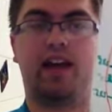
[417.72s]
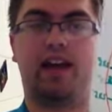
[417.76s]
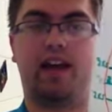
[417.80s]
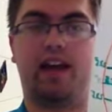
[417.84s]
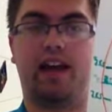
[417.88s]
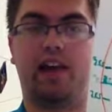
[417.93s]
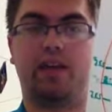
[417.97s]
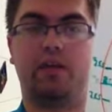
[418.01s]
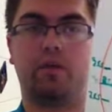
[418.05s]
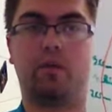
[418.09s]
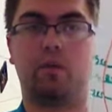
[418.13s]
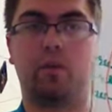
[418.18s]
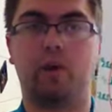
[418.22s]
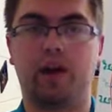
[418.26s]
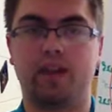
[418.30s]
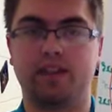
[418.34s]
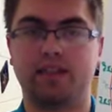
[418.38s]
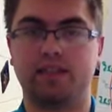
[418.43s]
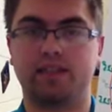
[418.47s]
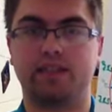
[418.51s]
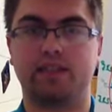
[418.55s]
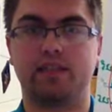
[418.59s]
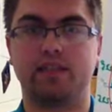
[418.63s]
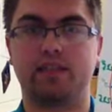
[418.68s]
and
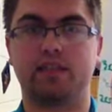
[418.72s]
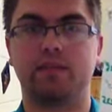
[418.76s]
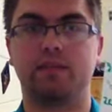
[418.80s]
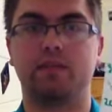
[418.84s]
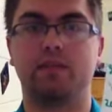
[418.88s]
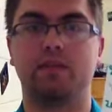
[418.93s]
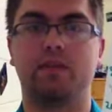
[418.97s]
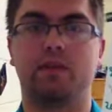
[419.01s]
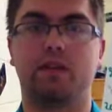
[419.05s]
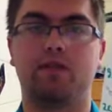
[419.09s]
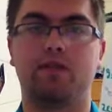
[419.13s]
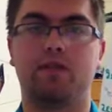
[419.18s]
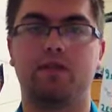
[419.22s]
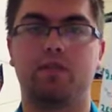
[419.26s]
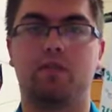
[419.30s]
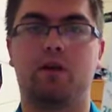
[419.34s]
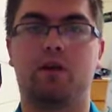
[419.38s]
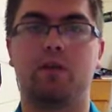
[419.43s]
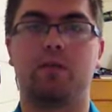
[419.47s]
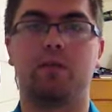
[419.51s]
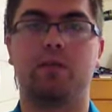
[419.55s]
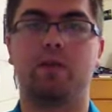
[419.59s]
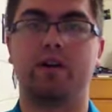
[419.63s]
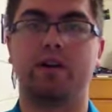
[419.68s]
west of the
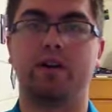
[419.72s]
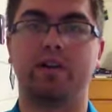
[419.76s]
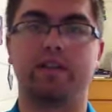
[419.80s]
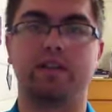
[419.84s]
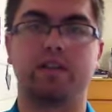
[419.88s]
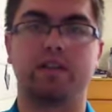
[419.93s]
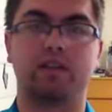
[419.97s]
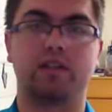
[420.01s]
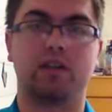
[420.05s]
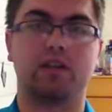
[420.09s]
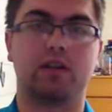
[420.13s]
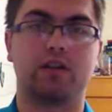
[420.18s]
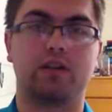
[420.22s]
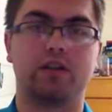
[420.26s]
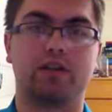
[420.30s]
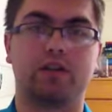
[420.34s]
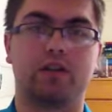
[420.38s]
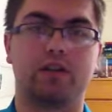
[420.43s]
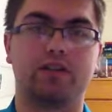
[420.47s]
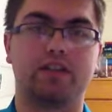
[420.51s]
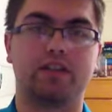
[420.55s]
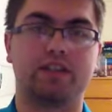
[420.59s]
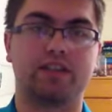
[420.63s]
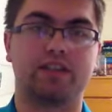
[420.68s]
prime meridian
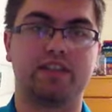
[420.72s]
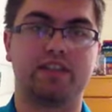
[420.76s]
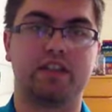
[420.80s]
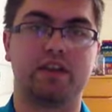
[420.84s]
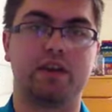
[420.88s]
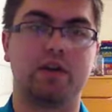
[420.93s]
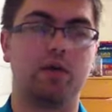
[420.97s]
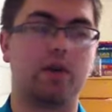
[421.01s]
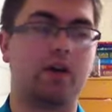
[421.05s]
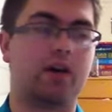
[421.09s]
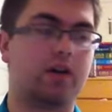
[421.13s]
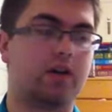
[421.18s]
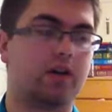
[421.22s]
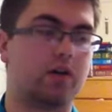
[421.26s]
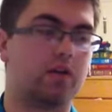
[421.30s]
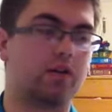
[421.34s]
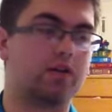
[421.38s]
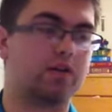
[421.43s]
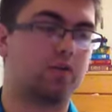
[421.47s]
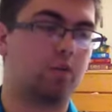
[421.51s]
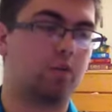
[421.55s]
starts at 0 and goes